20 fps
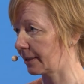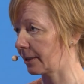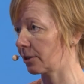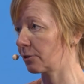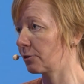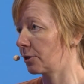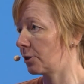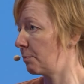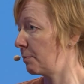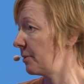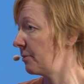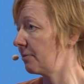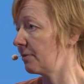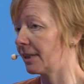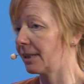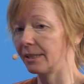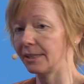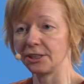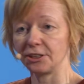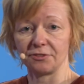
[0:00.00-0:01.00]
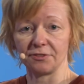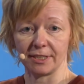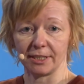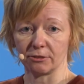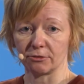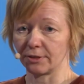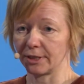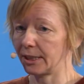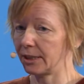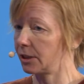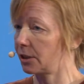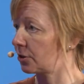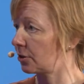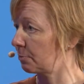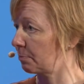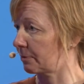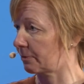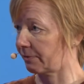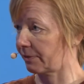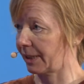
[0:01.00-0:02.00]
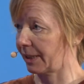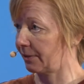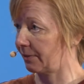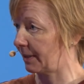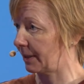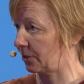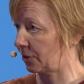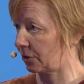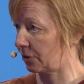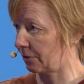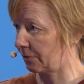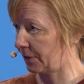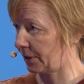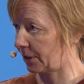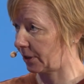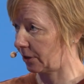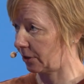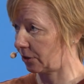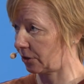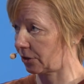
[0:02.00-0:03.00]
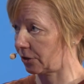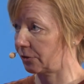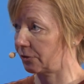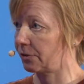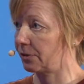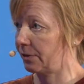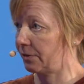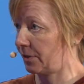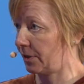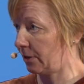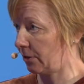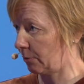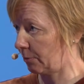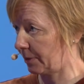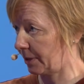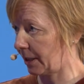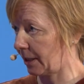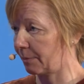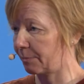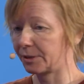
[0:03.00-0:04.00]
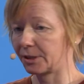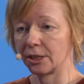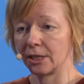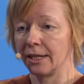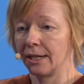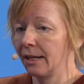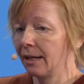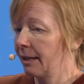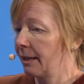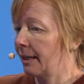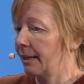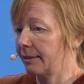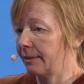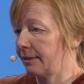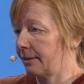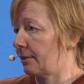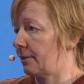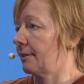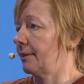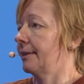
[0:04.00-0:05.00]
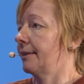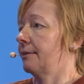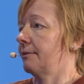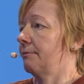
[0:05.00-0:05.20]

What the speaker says: because PIF guys, they're ready to provide their services to Ethereum dApps, and it's like,